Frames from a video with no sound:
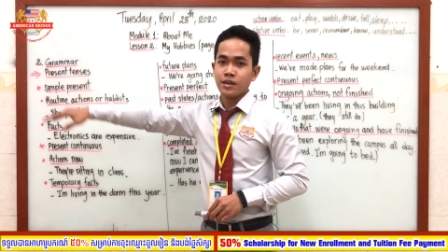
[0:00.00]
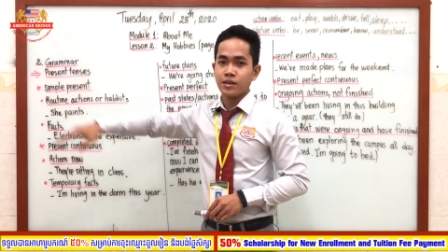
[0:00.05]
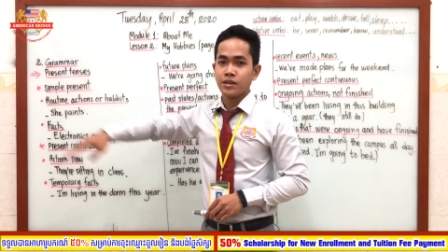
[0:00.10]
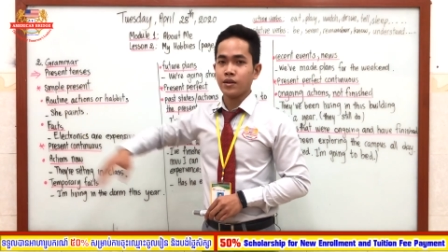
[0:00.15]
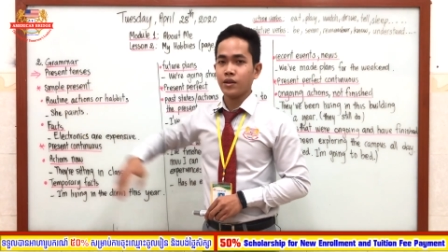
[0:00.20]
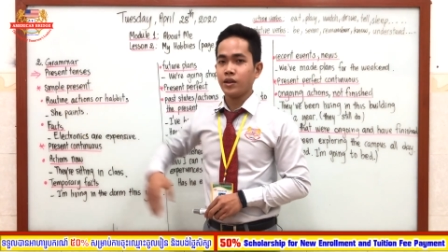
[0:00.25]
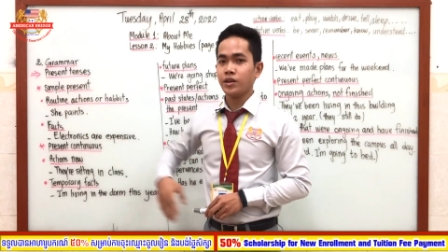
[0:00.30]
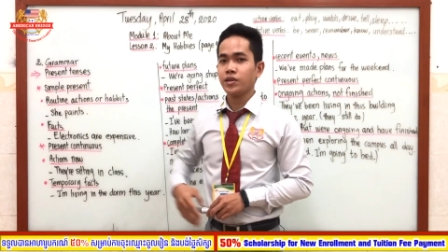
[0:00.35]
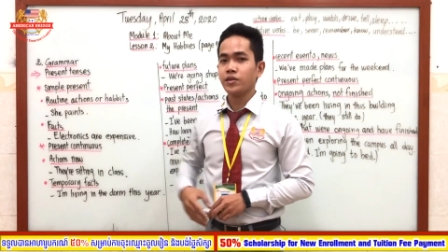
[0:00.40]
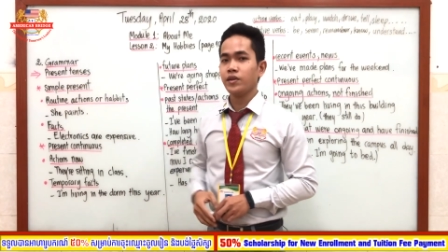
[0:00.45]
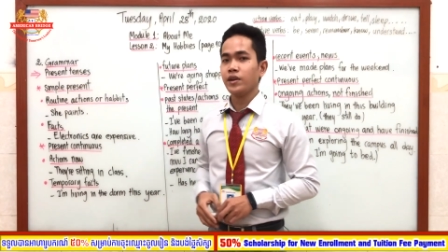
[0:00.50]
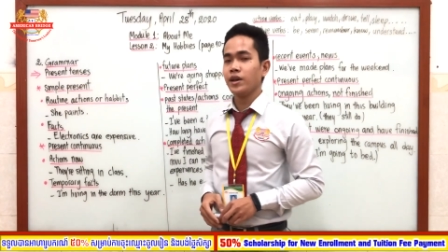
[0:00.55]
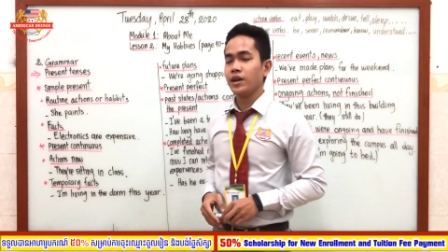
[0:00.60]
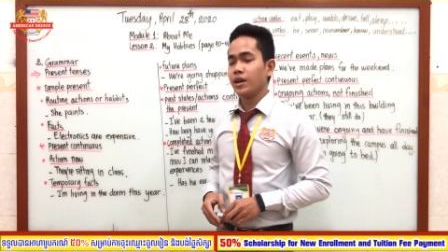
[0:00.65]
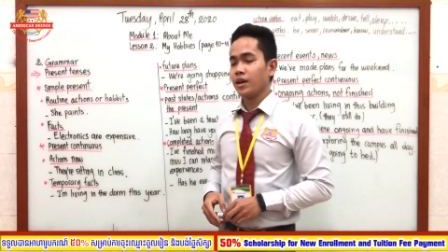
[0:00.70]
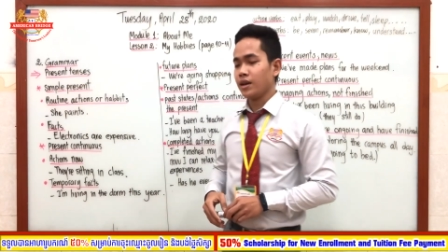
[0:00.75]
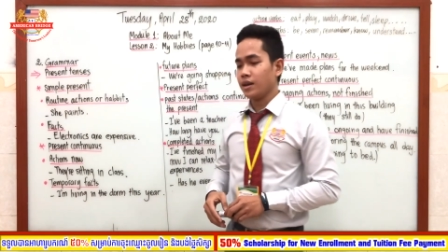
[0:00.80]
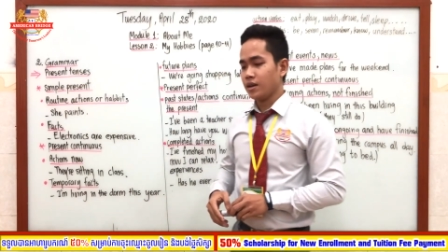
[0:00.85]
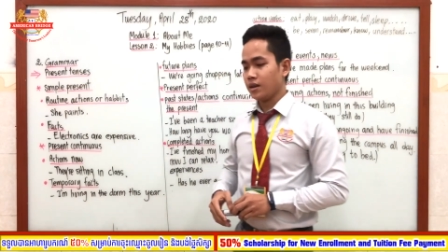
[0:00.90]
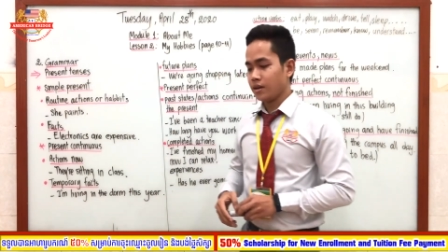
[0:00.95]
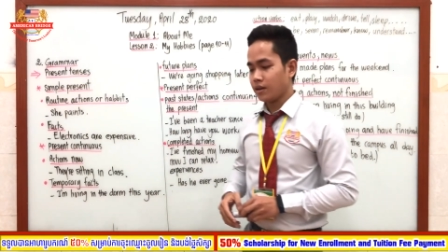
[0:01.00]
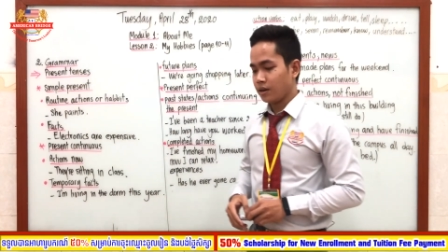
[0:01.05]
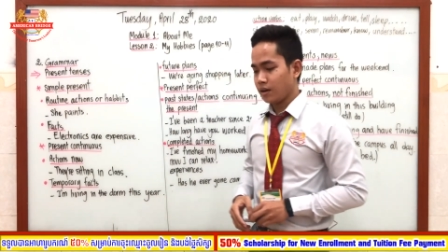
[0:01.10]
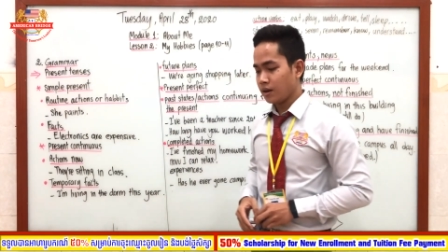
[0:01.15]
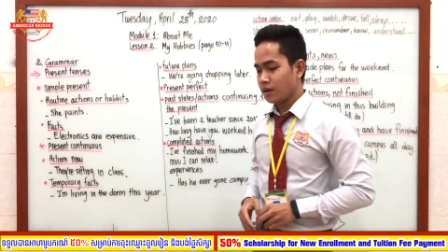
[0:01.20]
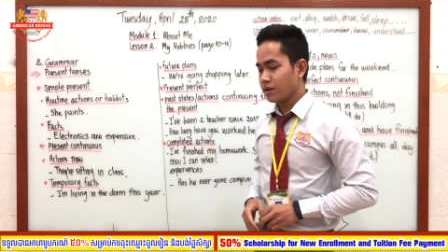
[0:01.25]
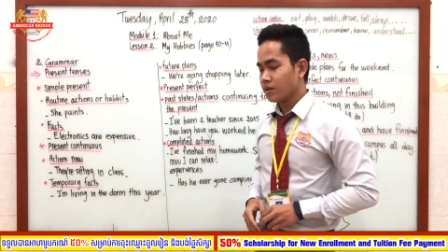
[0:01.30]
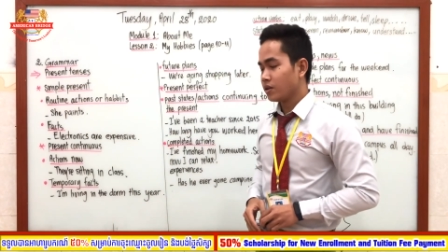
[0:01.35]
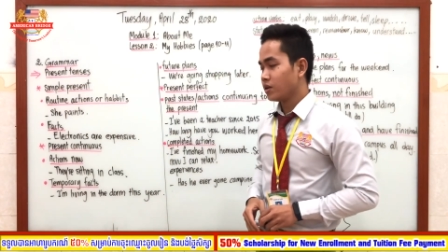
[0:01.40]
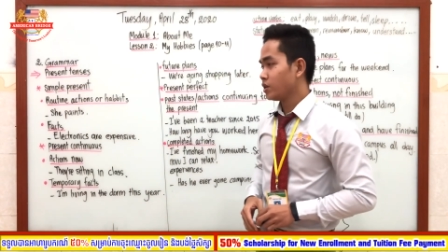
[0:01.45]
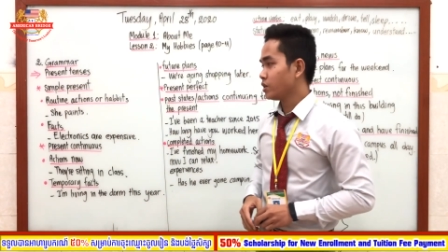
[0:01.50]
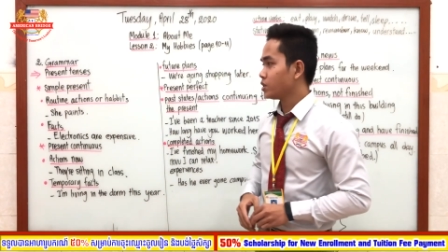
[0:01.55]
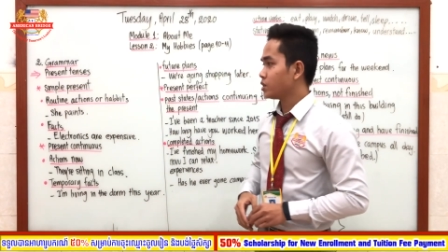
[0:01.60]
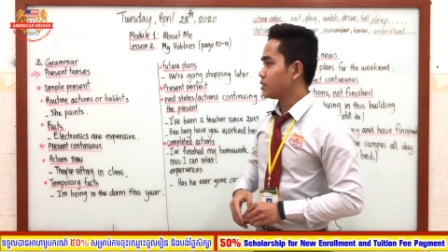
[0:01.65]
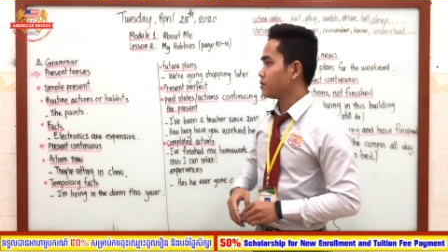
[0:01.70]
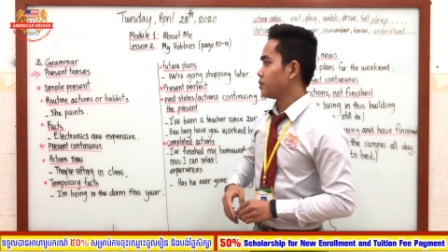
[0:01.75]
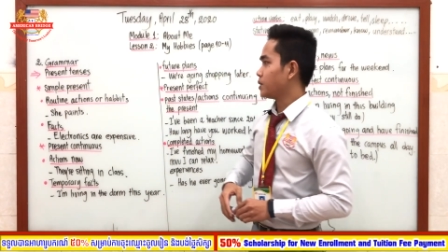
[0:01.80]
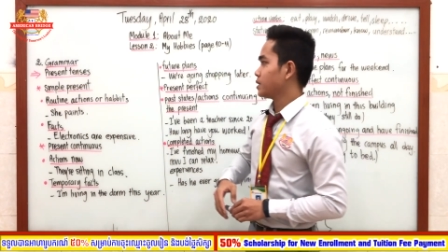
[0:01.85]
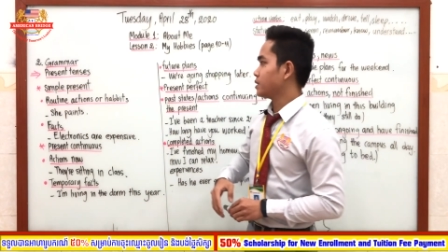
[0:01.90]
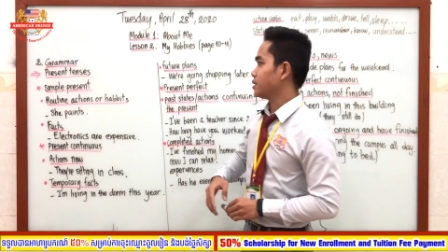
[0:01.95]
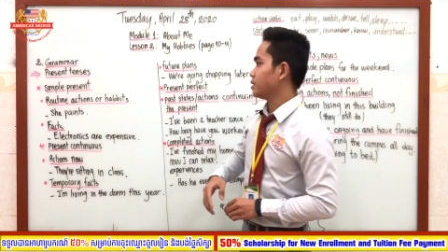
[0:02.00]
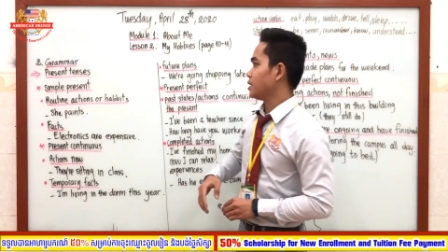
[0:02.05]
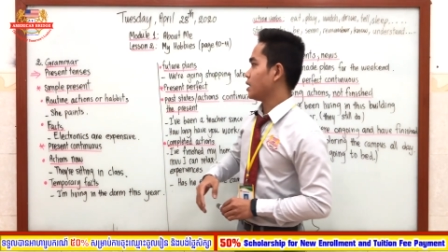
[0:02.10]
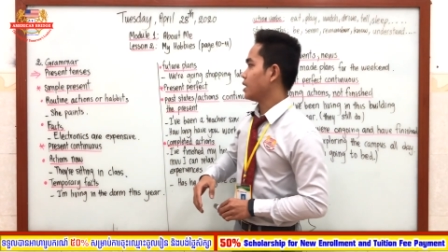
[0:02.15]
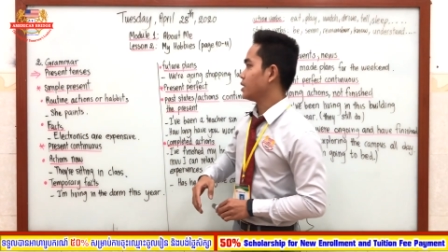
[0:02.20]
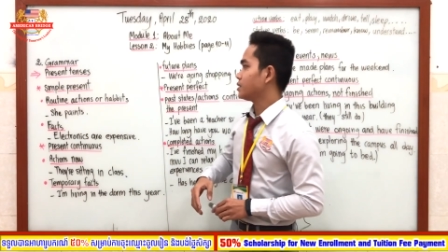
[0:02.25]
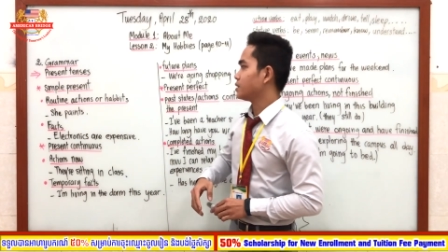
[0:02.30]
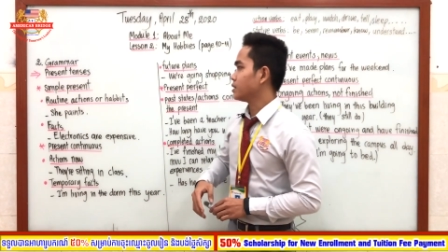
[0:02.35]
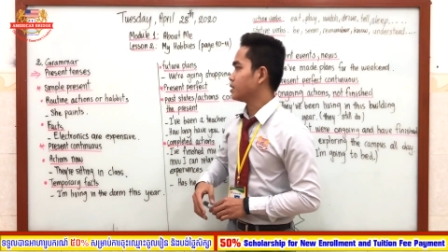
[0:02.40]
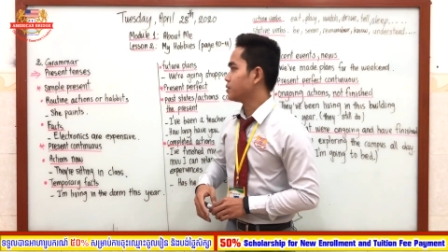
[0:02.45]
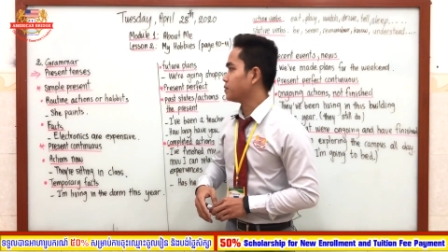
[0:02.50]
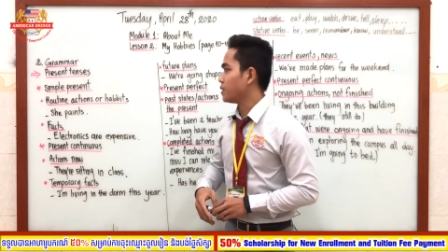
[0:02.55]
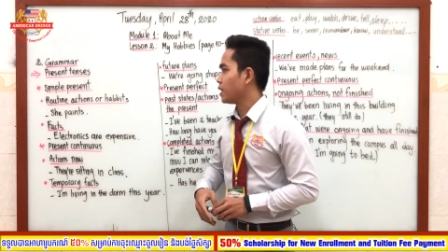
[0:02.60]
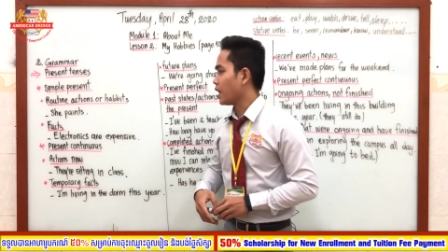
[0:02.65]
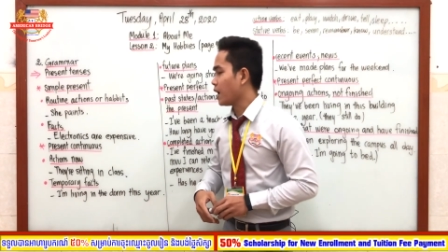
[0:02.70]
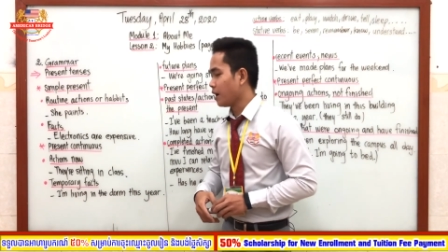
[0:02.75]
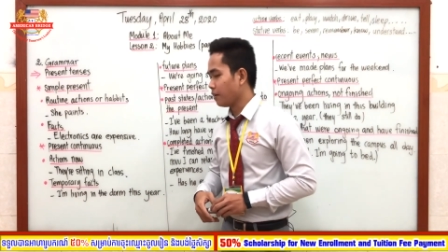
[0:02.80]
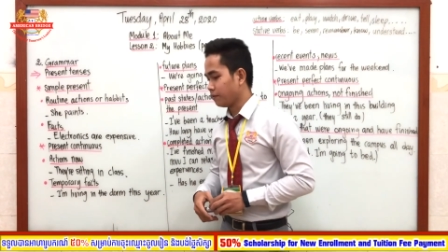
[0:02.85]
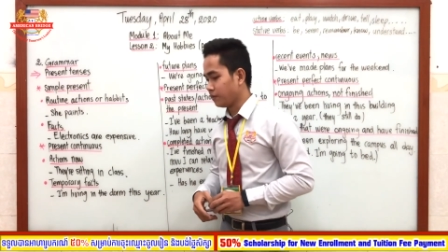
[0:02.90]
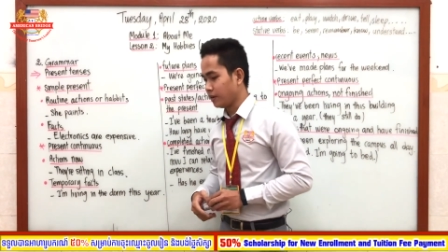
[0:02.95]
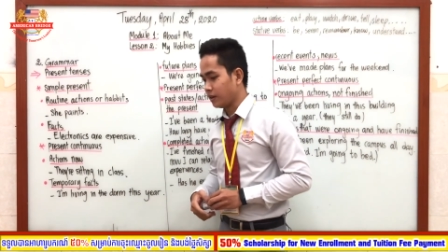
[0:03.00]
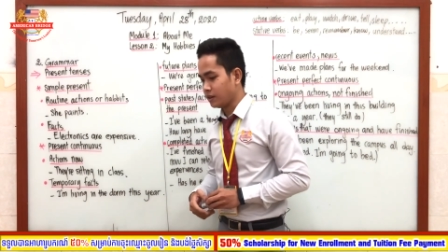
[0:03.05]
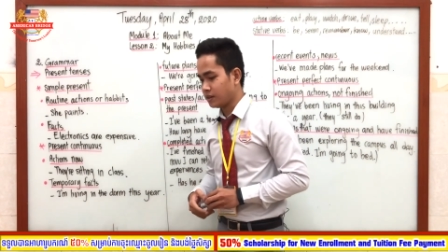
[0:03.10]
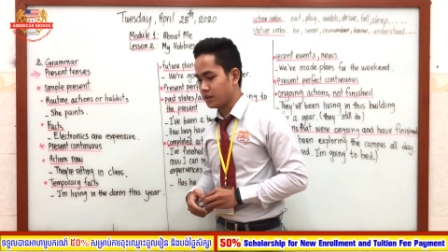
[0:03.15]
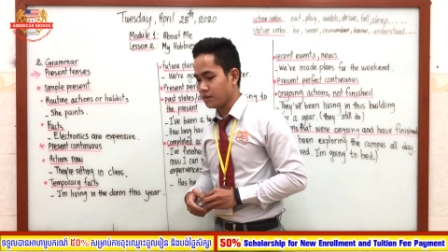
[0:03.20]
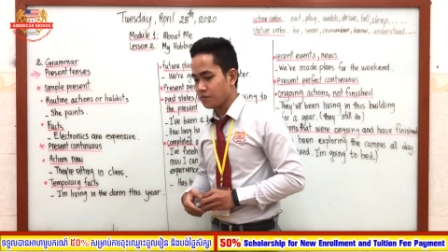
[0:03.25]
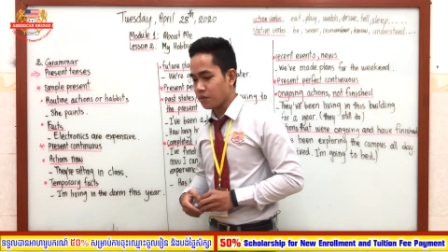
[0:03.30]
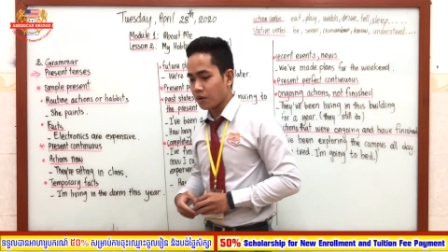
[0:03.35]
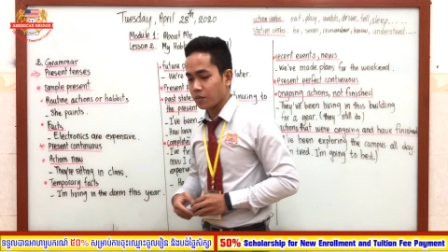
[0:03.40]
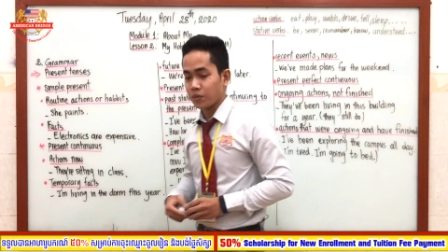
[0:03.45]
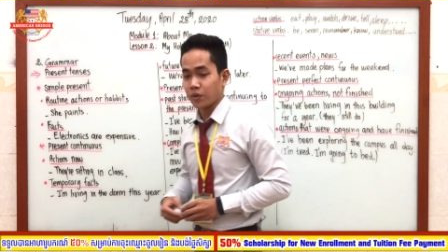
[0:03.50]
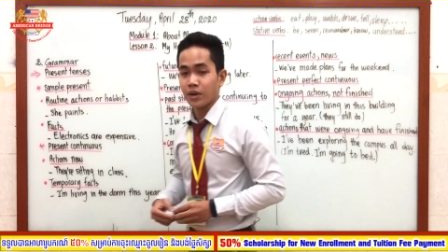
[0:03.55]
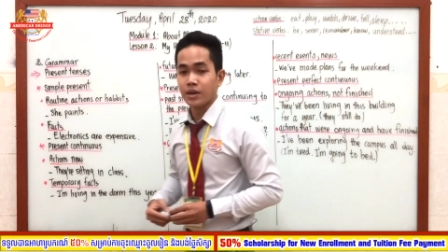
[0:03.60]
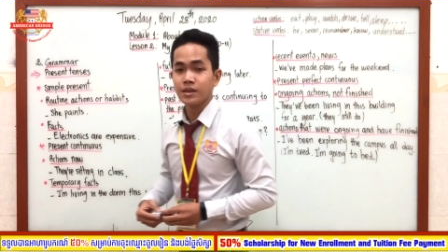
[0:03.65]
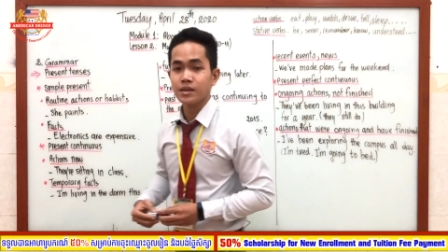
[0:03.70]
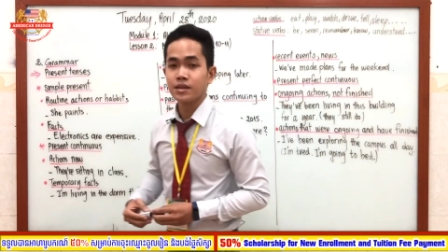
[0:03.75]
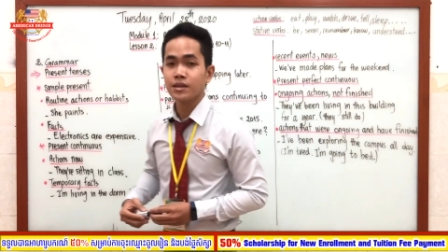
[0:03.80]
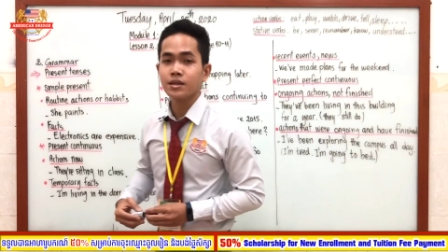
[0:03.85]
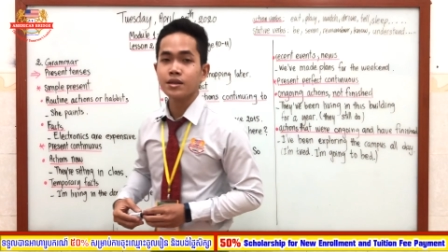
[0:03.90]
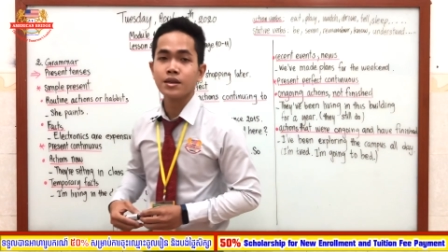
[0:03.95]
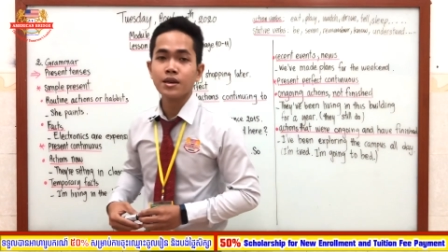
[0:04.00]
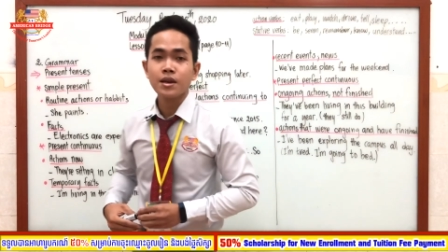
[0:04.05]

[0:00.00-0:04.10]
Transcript: So actually in English, the present tenses, we have the simple present,